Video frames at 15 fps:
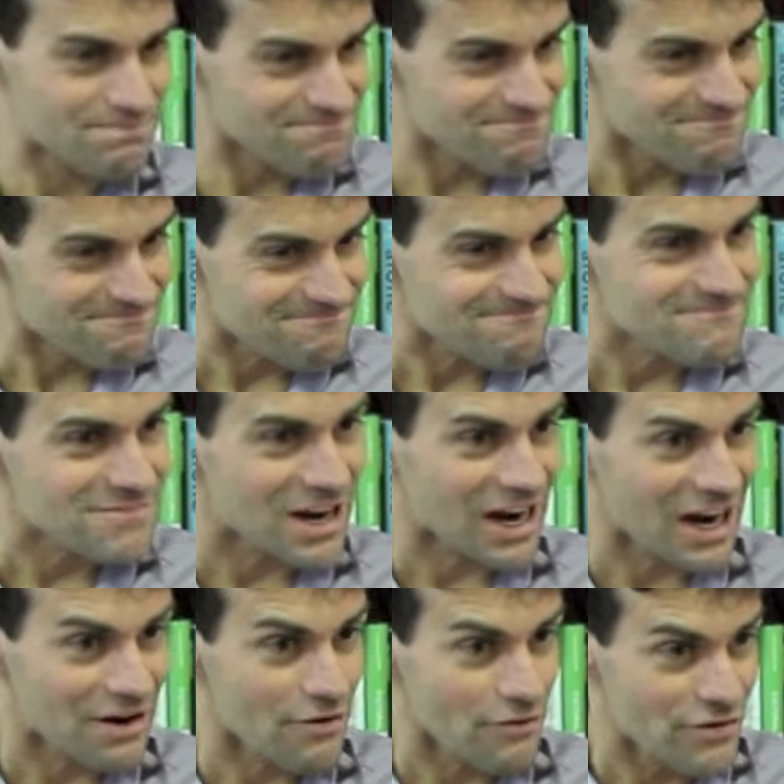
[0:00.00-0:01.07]
have
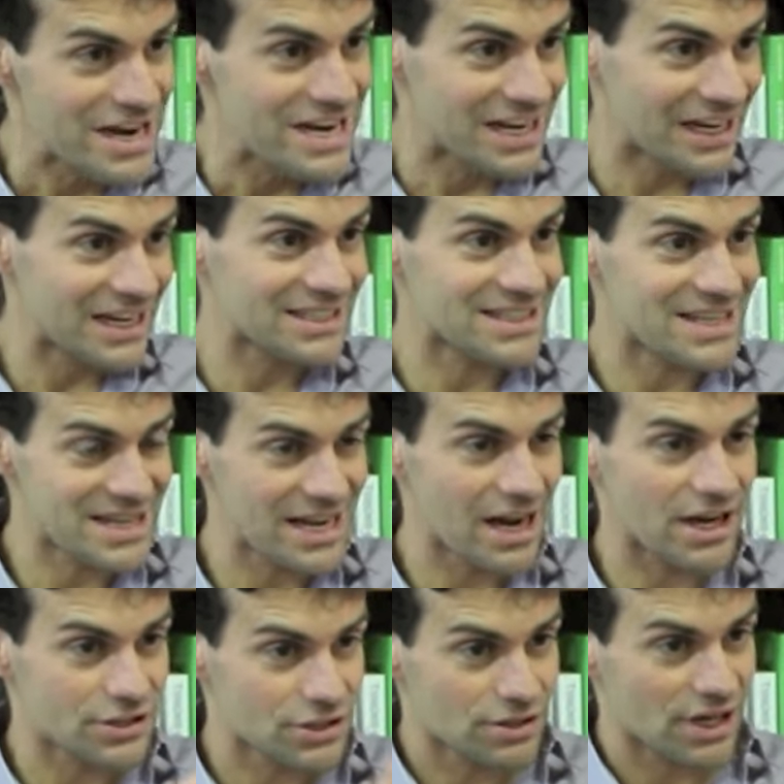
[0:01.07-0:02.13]
a kind of a reading list and
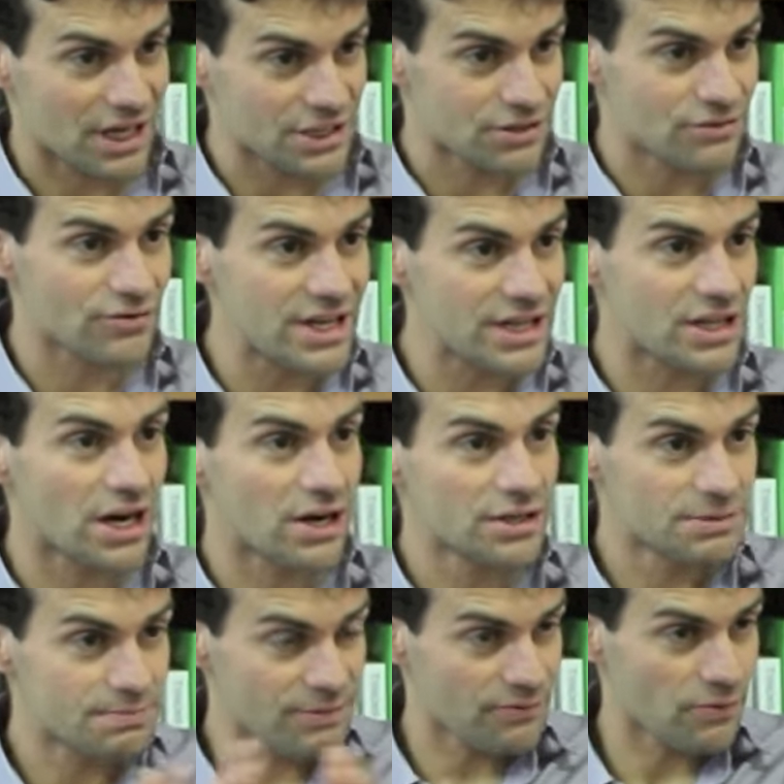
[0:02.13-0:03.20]
think I should read
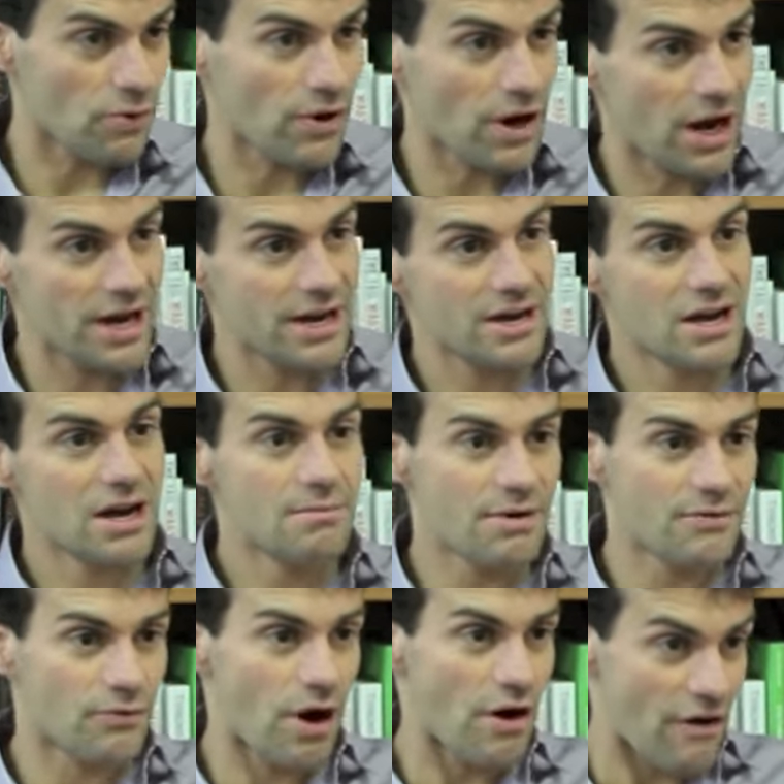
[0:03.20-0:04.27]
those before I
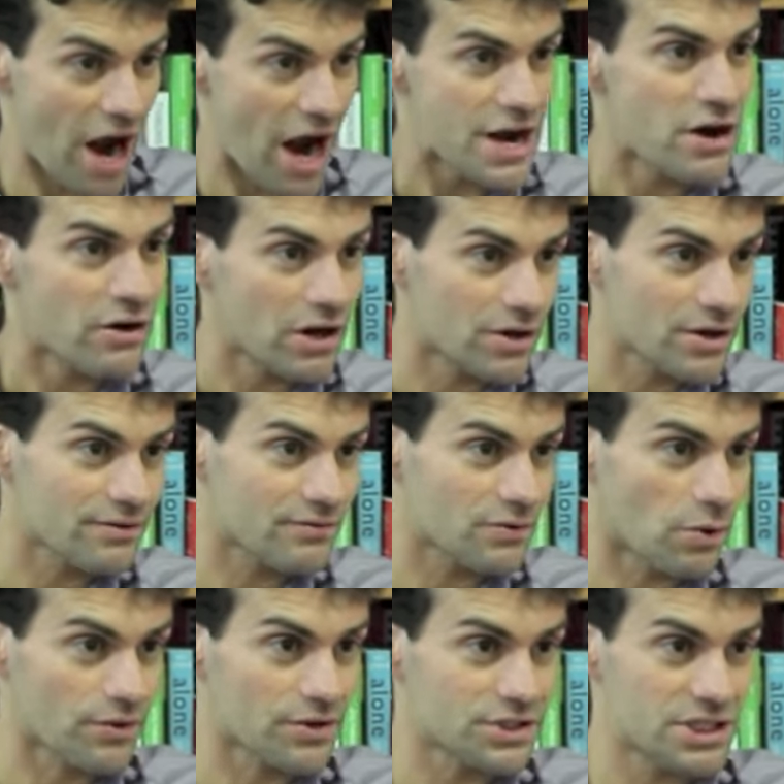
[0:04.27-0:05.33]
write. I know a lot
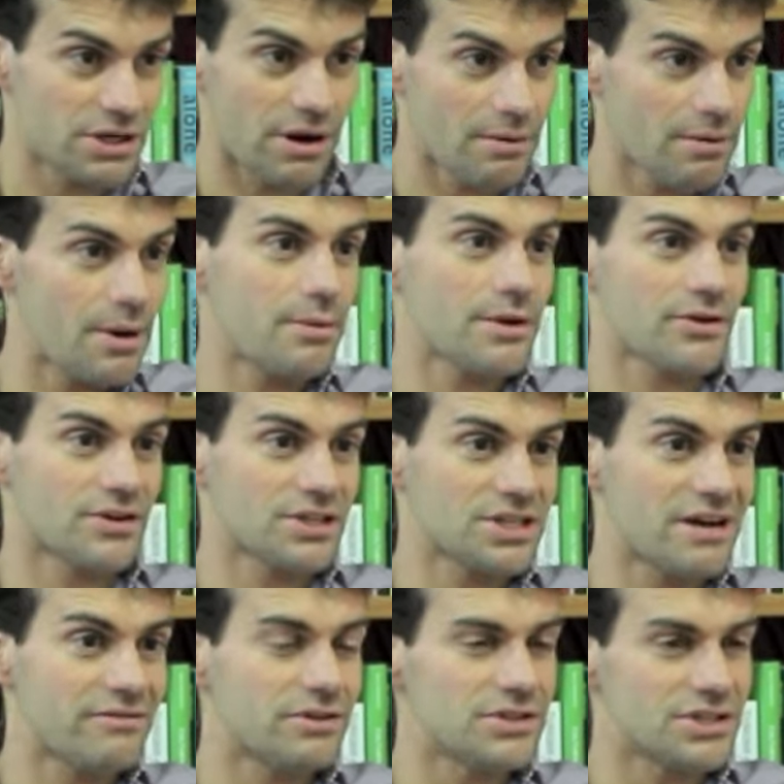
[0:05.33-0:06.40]
of authors do. I work with
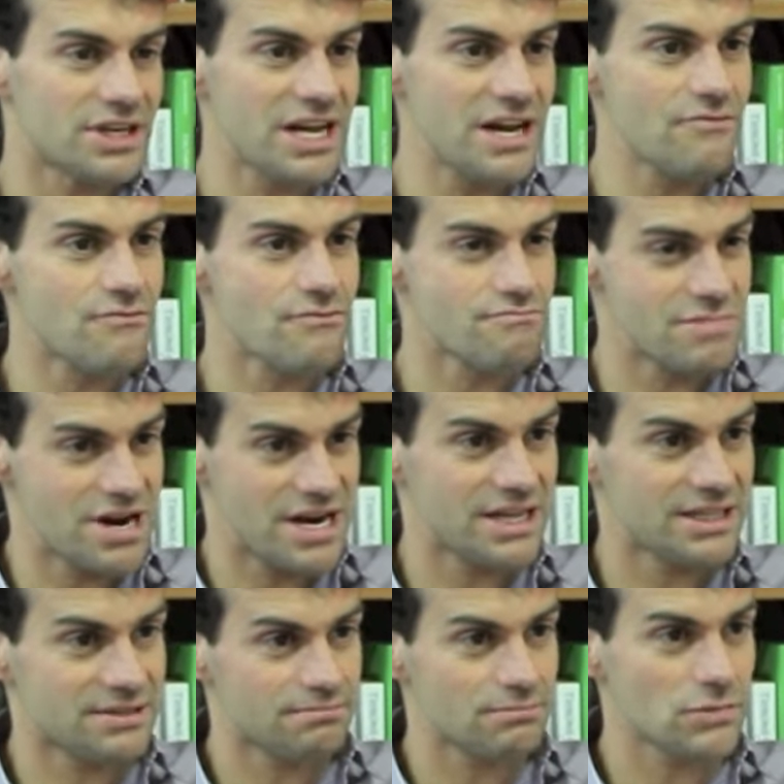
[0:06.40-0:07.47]
Chris Evans, and he, in
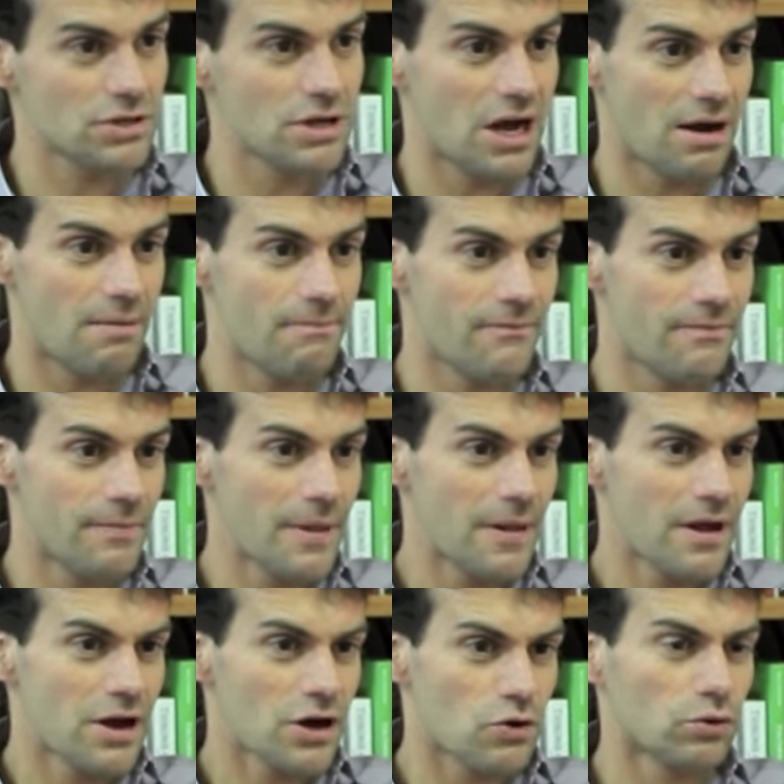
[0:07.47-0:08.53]
his
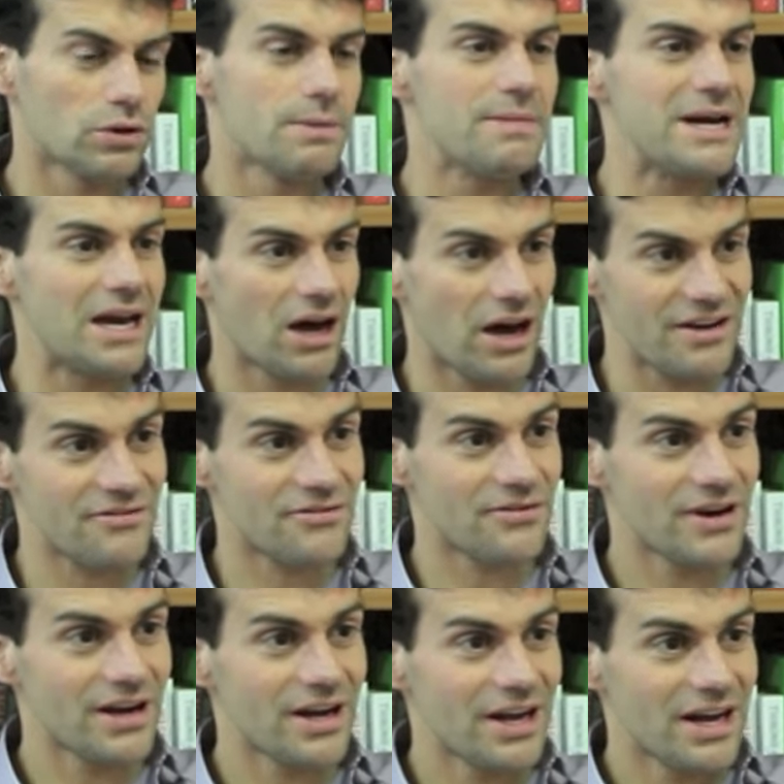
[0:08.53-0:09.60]
Call the
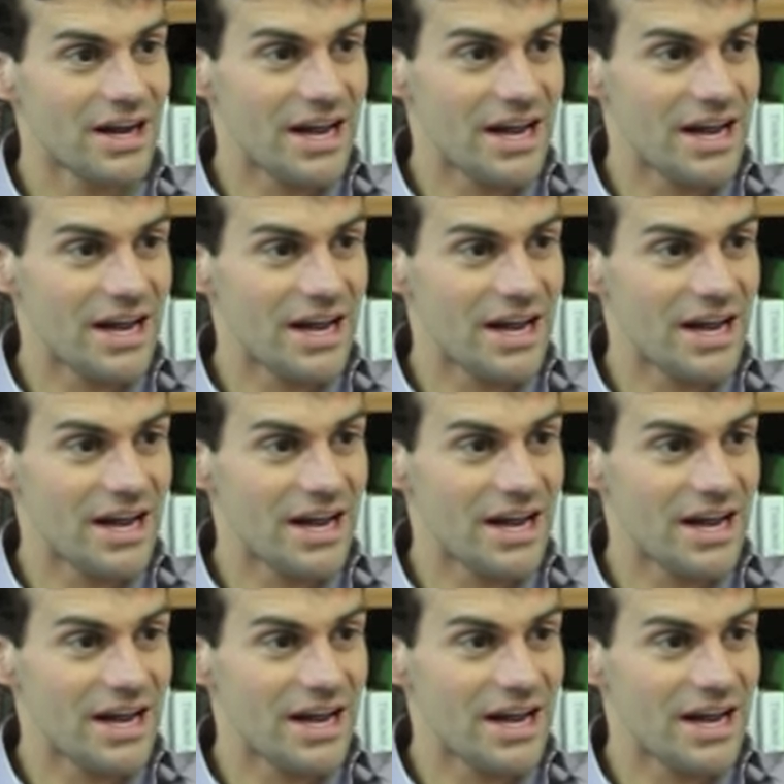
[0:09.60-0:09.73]
Midlife,